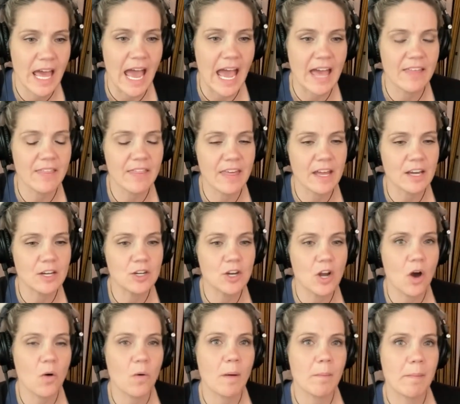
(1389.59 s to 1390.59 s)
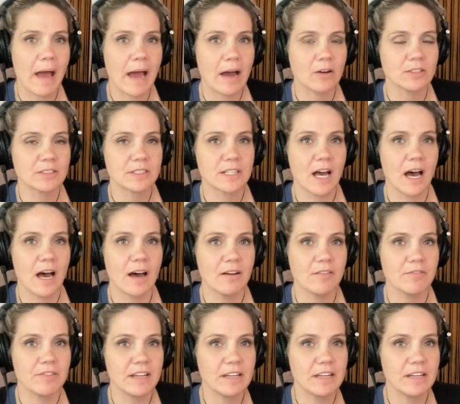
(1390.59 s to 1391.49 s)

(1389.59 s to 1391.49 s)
and that no amount of